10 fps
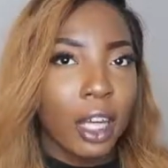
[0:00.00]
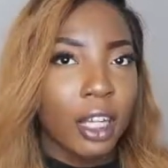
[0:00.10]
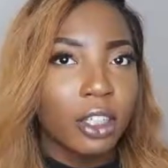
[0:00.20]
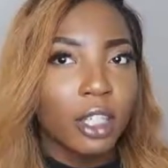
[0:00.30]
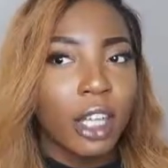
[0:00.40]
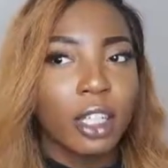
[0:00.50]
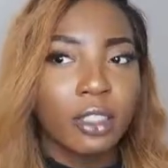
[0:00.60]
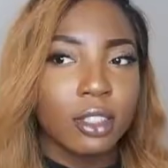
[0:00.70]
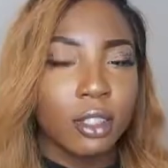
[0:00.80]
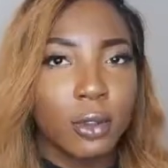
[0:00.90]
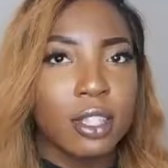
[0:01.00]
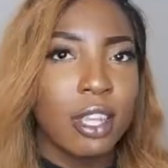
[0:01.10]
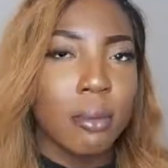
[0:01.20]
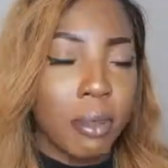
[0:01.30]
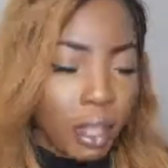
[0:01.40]
Dosh, and do the
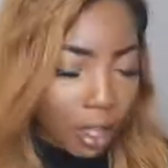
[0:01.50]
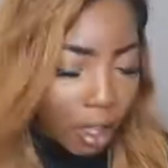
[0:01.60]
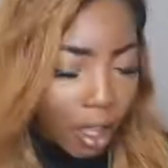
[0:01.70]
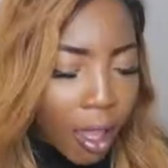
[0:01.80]
same thing.